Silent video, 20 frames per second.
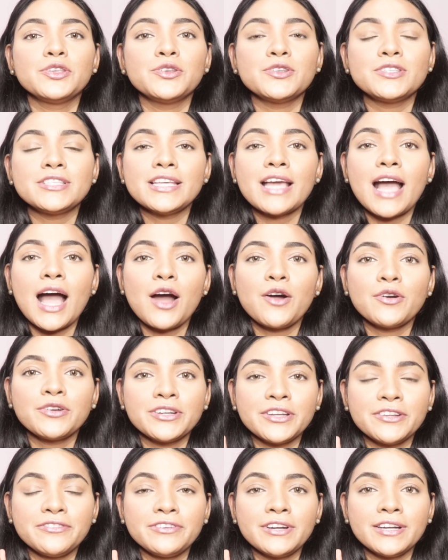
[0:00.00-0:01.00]
You see
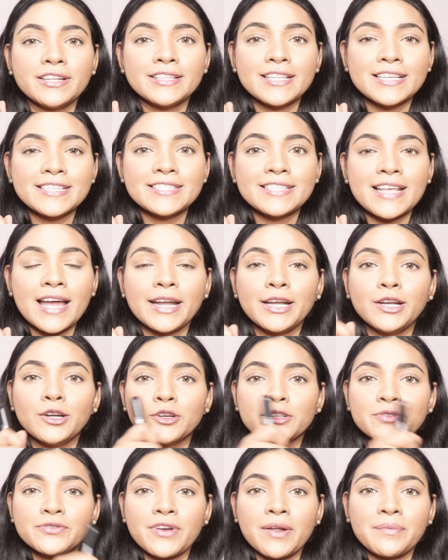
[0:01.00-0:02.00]
how different this side
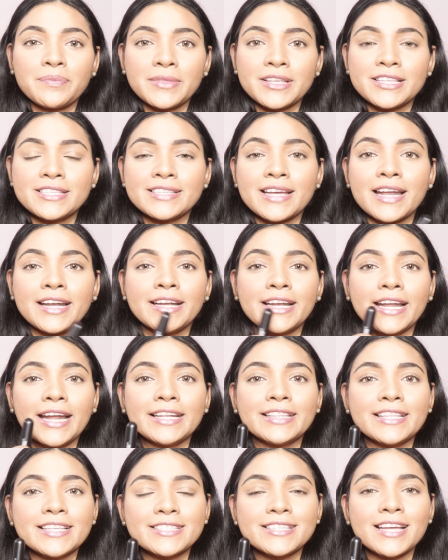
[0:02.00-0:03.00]
looks from this side.
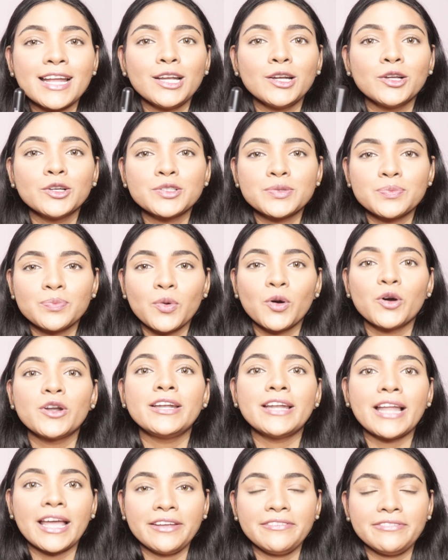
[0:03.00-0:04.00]
This side looks more
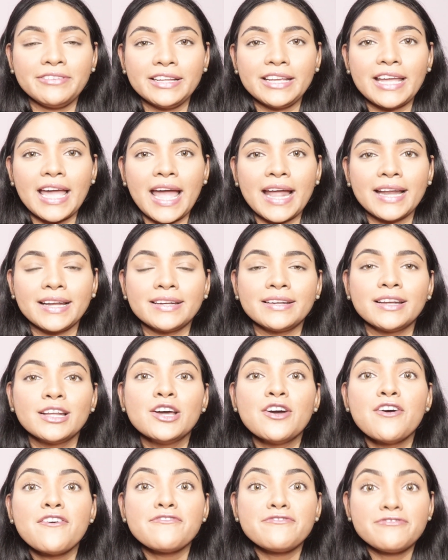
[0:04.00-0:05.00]
lively and
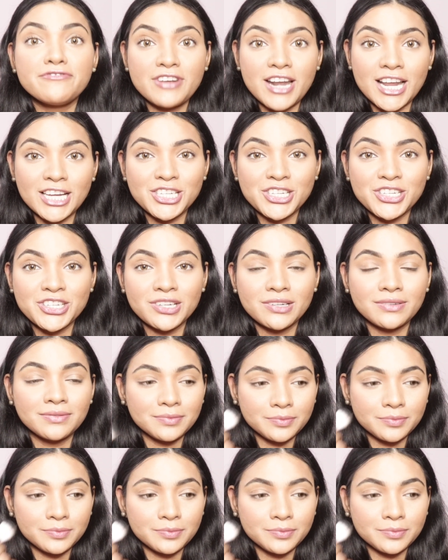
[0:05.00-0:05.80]
fresh.